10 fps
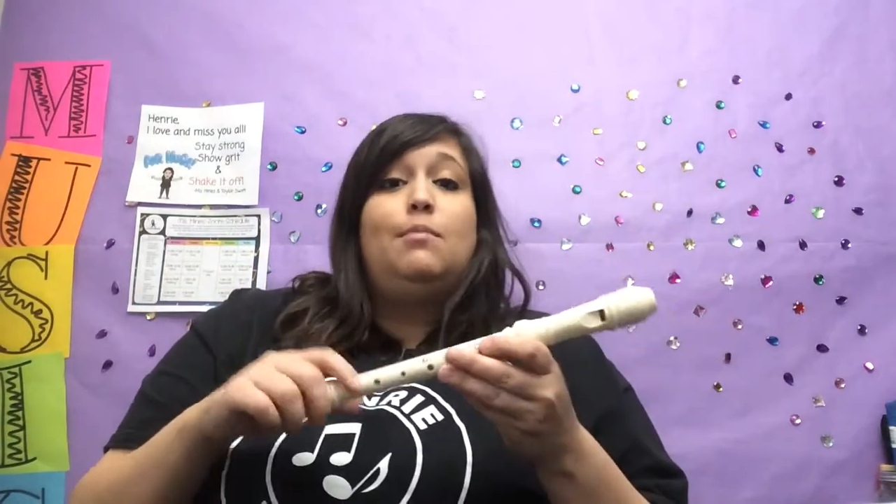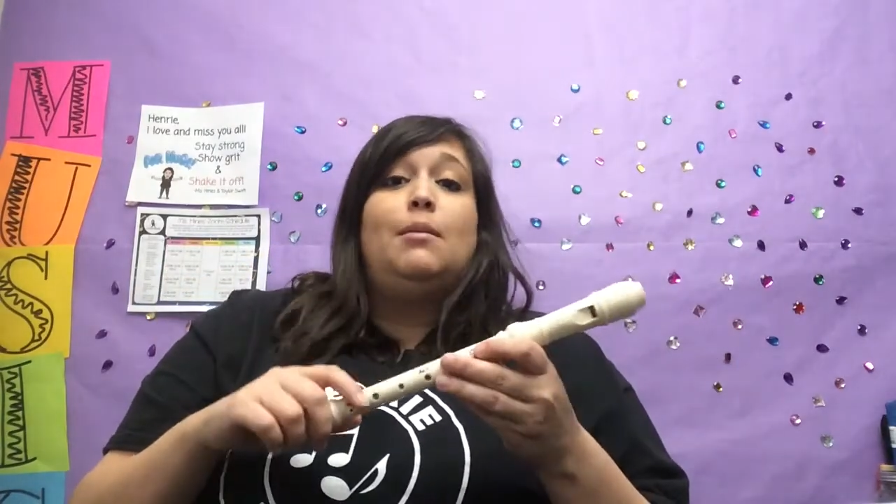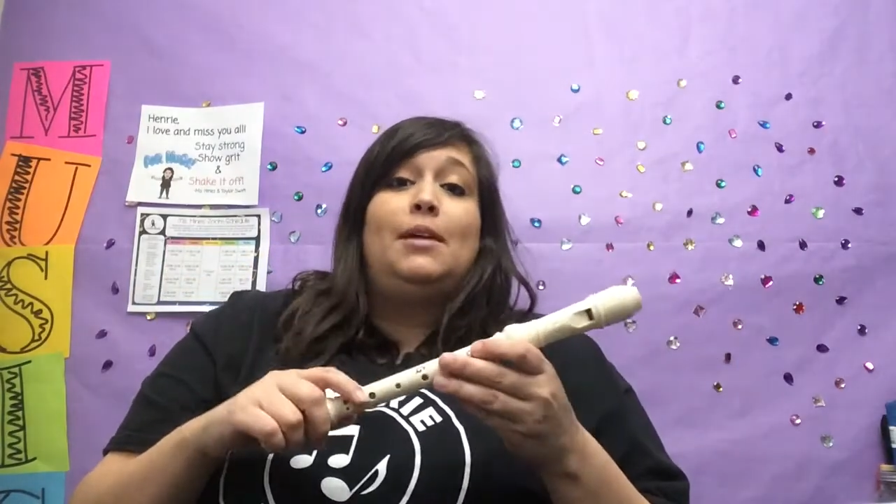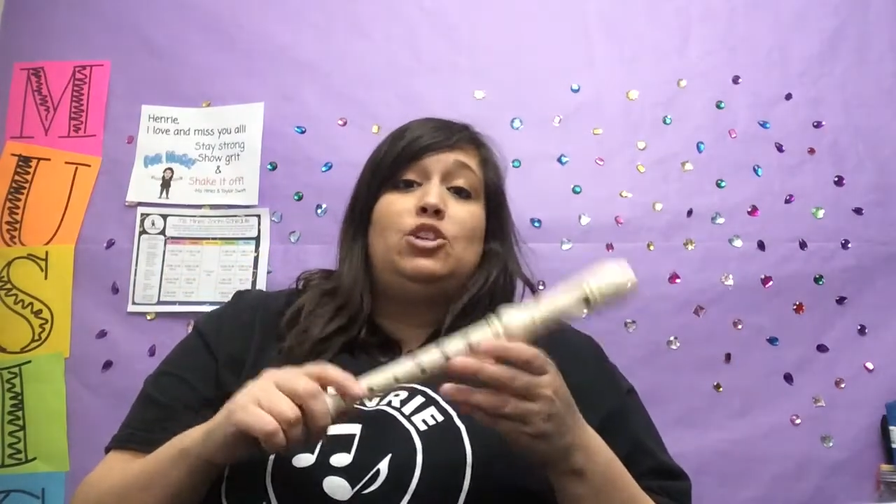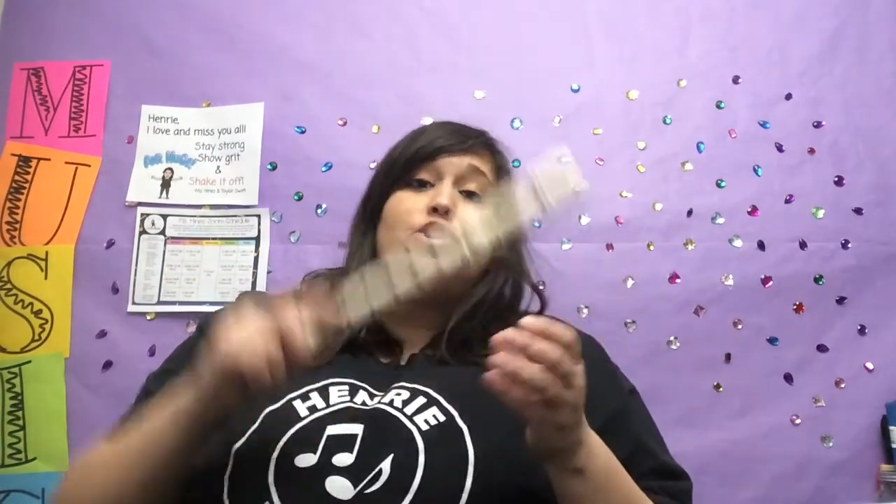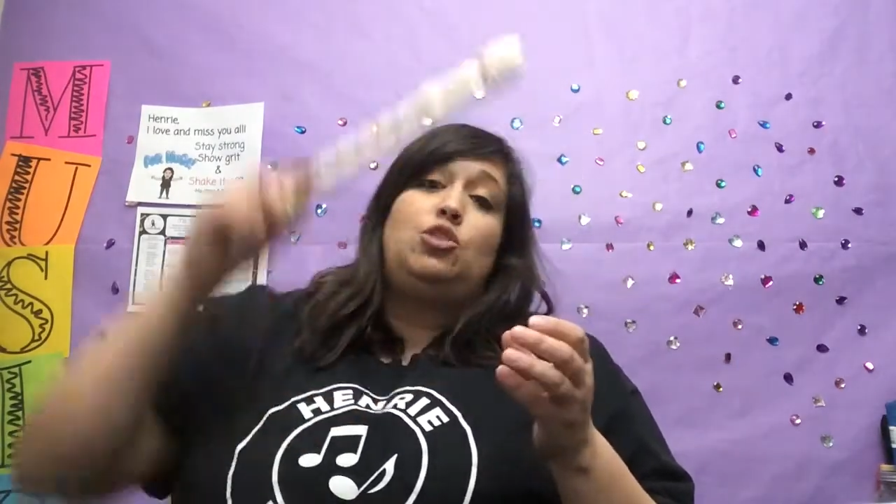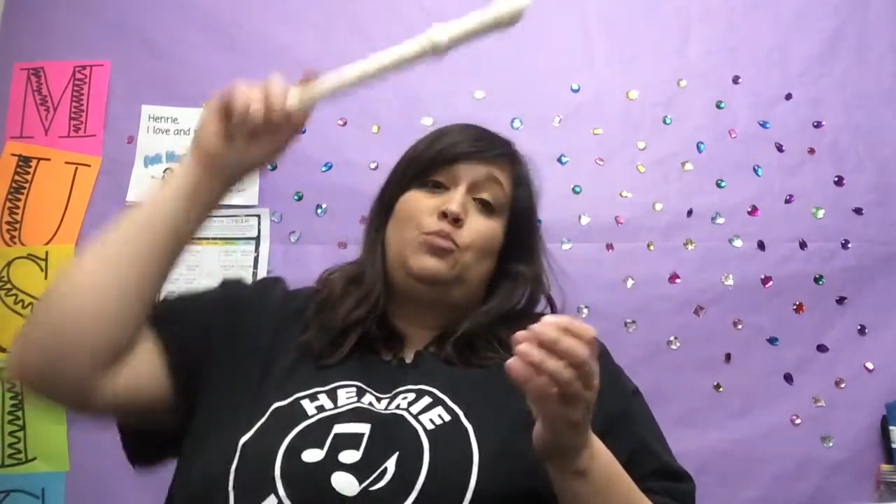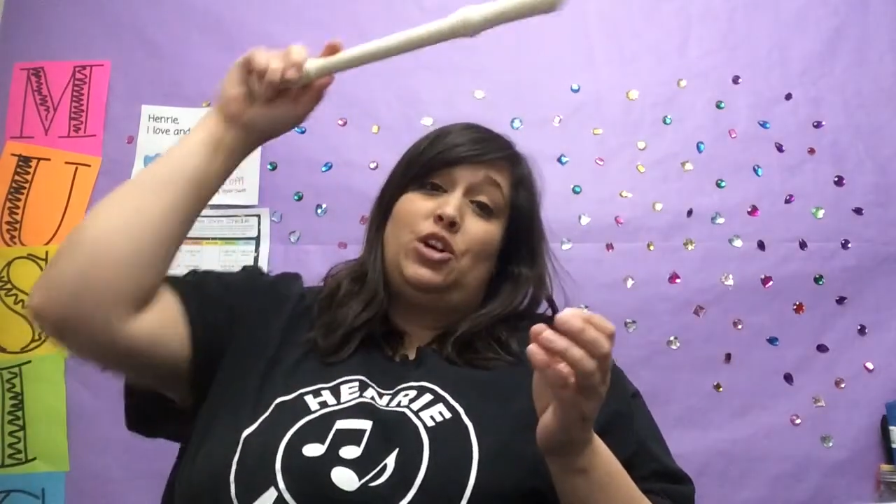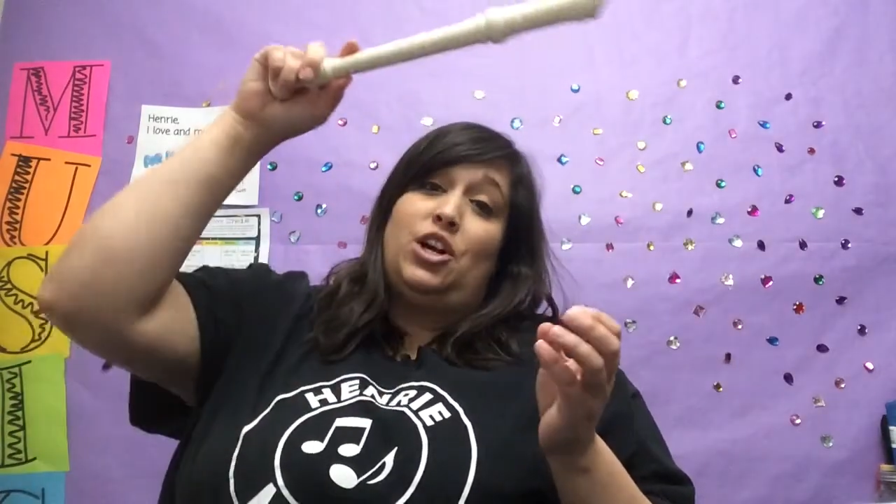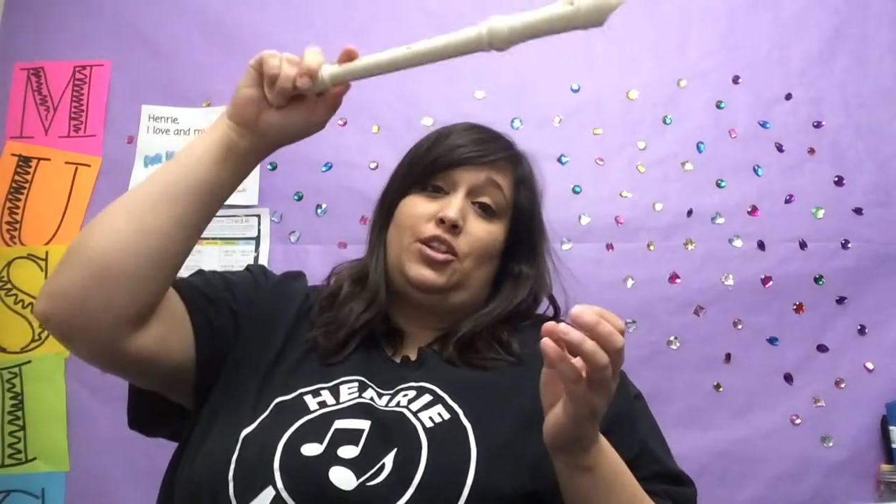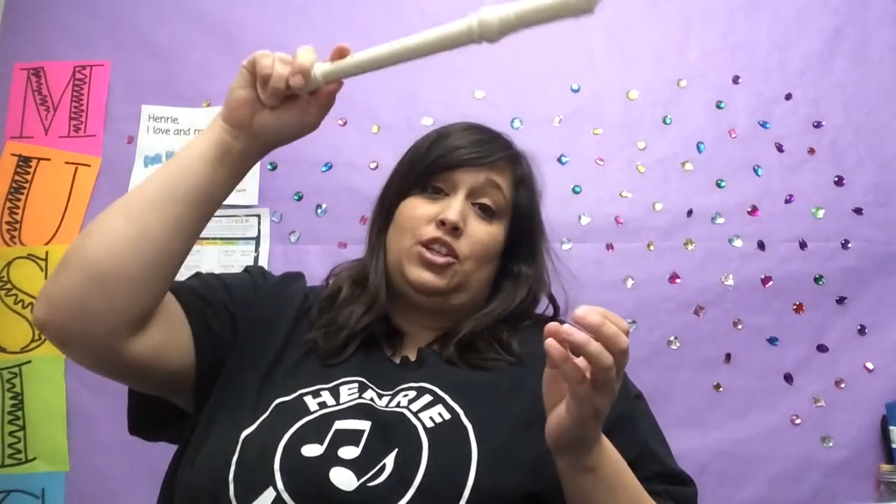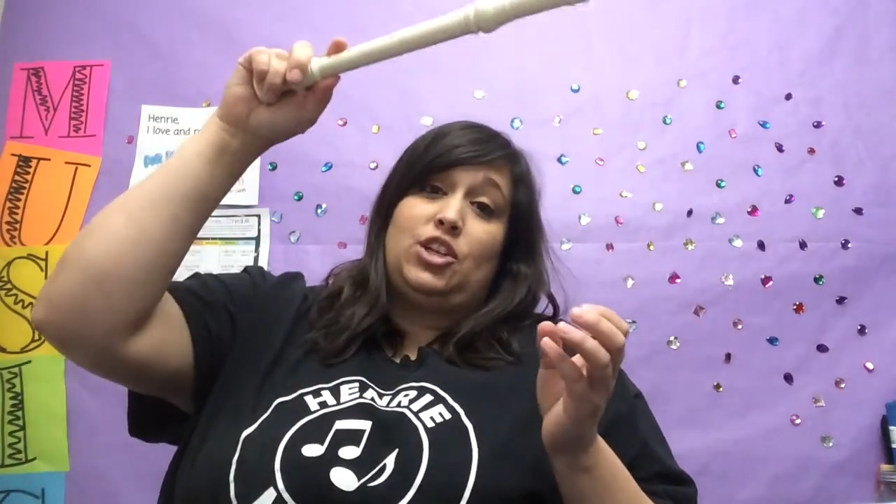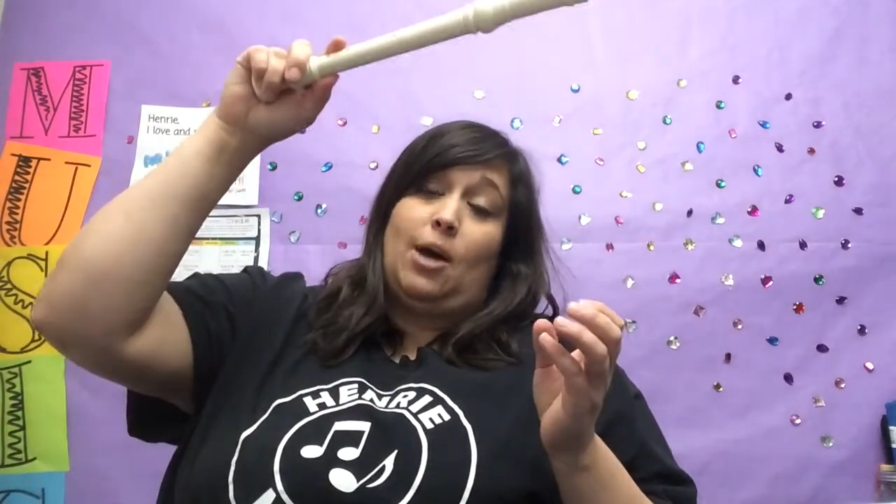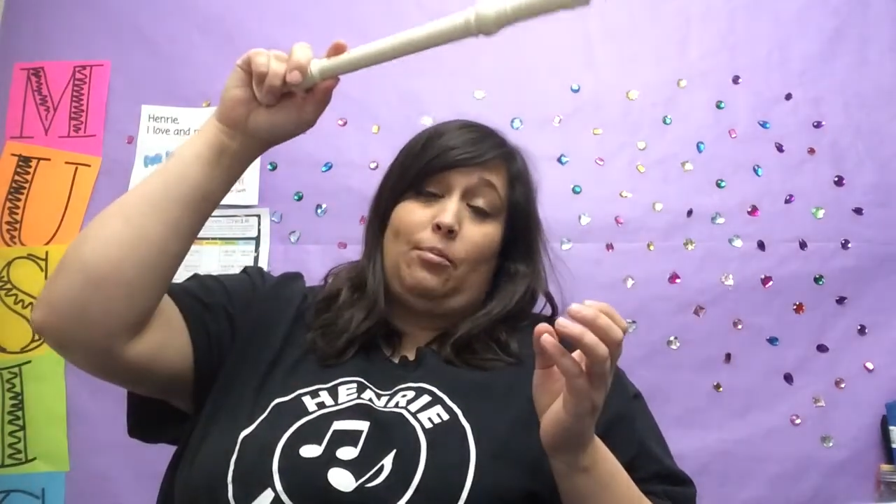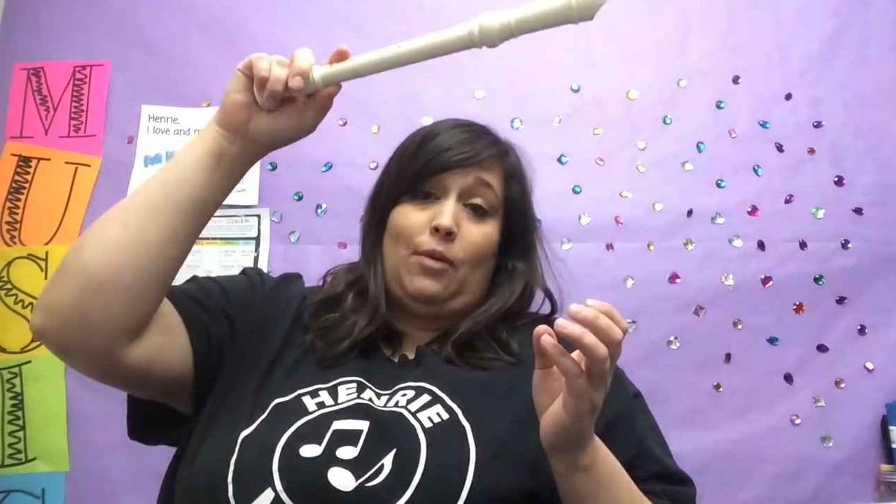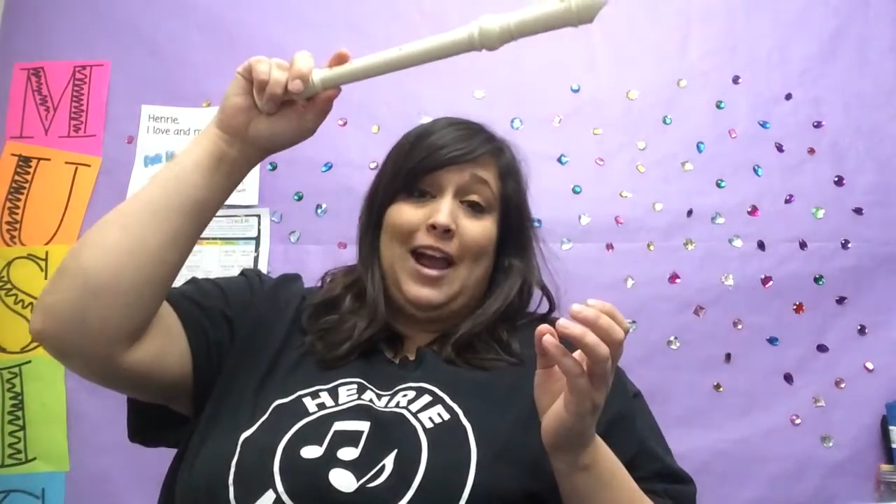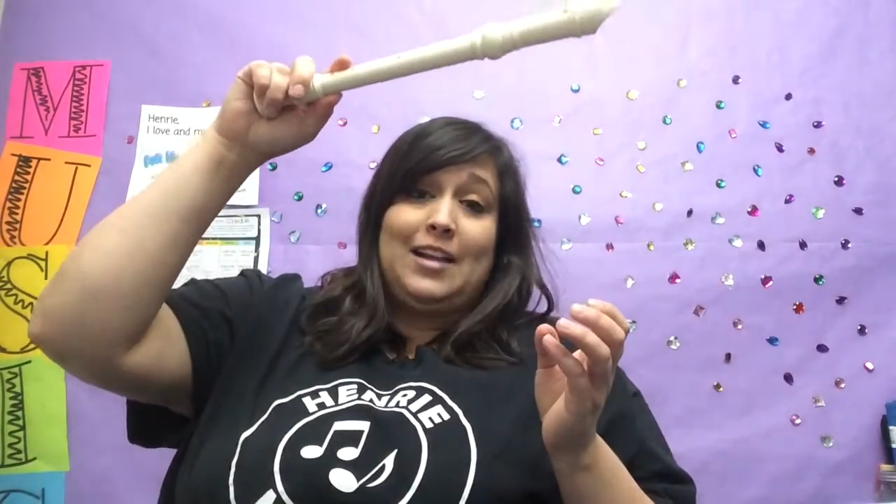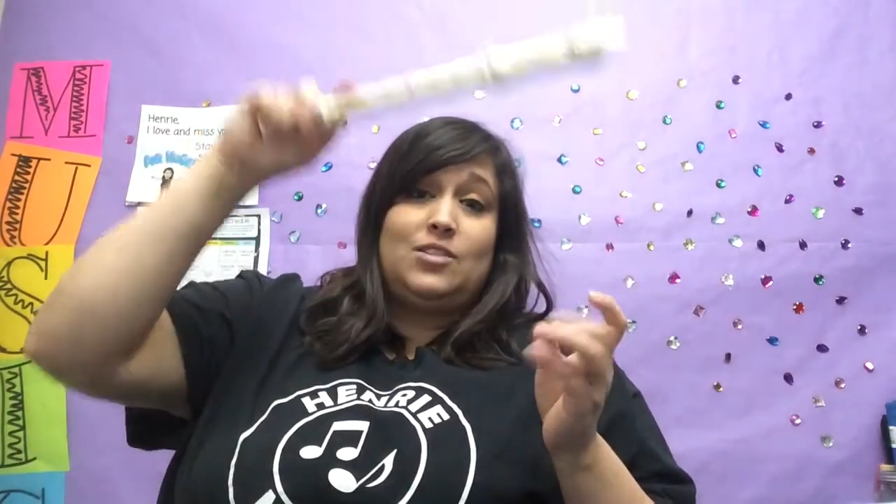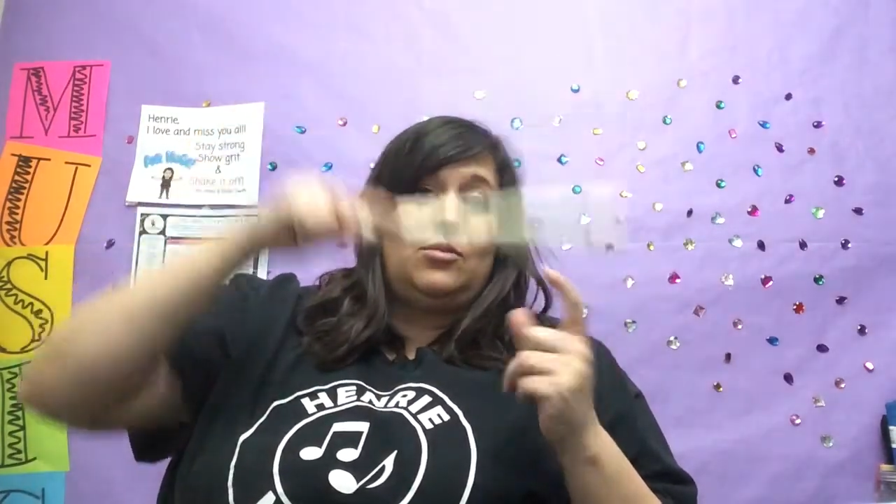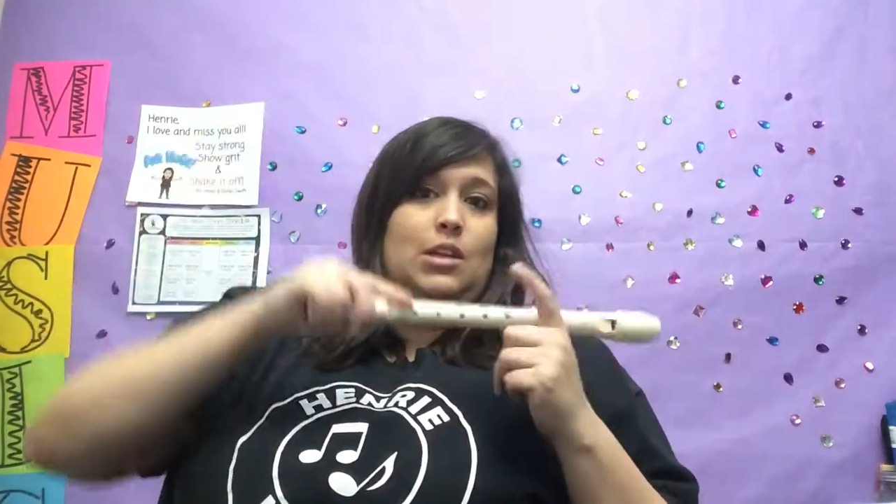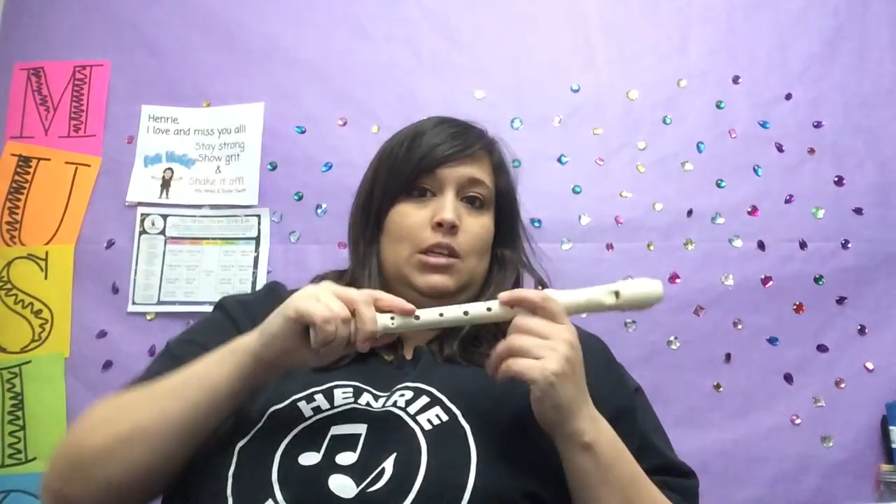but make sure you put it on the top rack so that